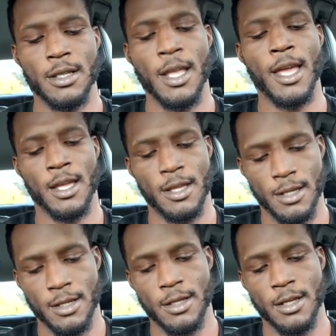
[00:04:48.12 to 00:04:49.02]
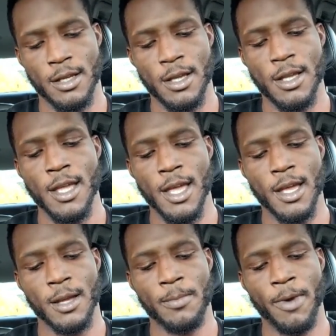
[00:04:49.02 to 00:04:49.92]

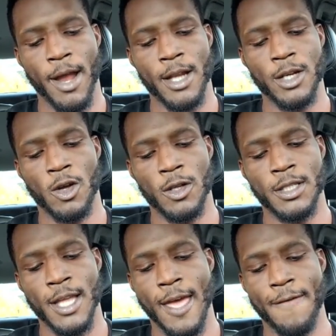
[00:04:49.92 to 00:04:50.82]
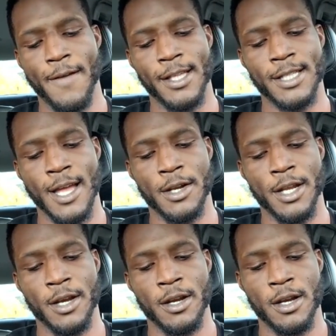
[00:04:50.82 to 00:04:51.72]
yeah. Brad Dawson, Hefe's down
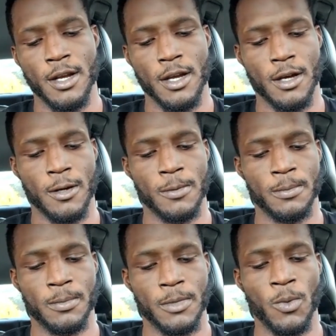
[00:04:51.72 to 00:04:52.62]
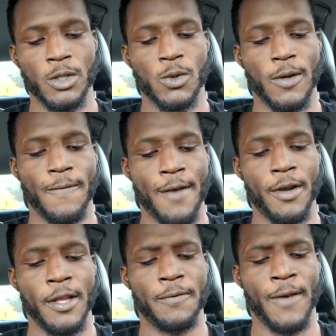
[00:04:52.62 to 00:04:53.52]
there. The
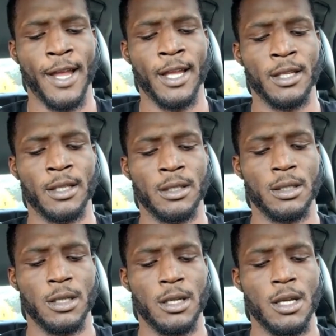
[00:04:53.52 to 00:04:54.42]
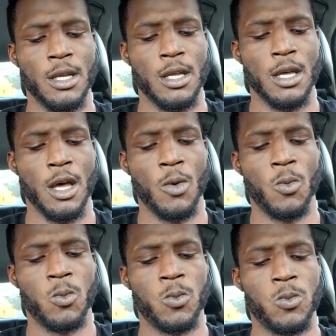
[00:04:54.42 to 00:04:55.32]
125er, he's fighting
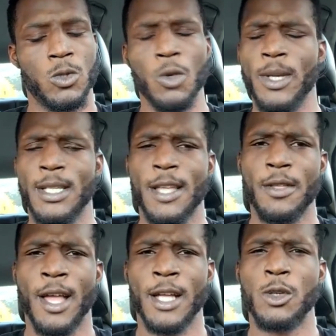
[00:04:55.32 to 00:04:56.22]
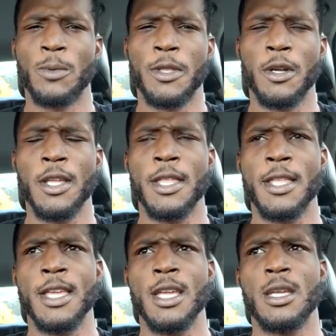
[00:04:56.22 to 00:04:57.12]
2 weeks, October 30th, I
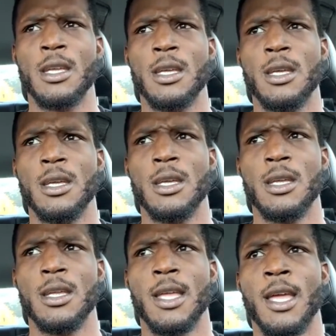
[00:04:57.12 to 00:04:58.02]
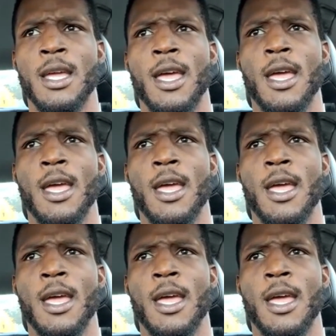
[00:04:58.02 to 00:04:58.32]
think. Yeah.